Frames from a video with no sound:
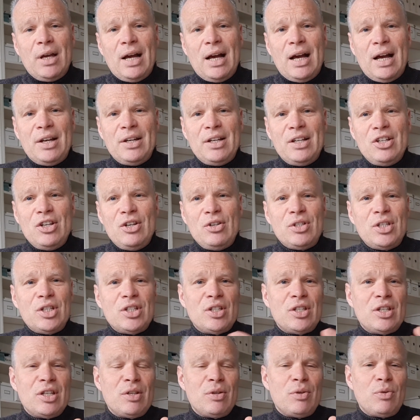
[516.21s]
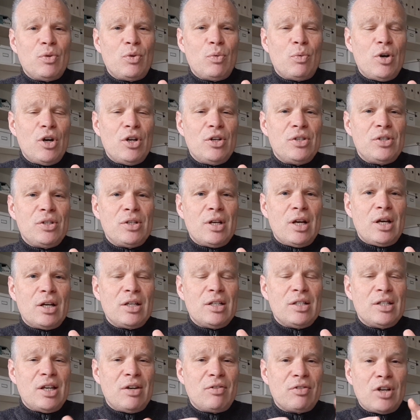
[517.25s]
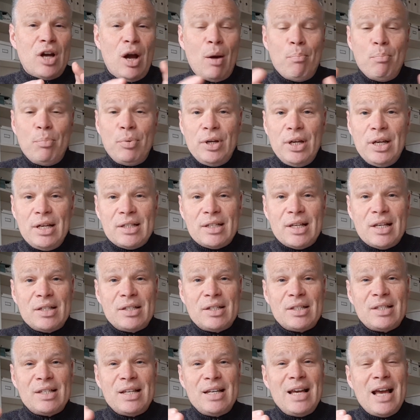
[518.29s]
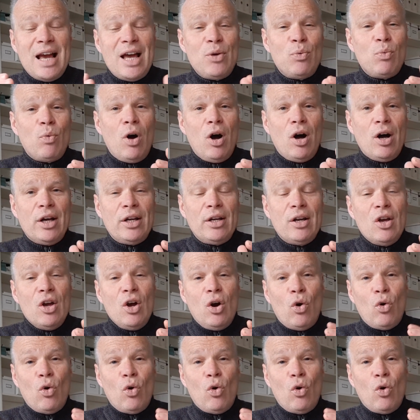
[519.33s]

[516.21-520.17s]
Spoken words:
and it uses the words, instead of company, it says CNY.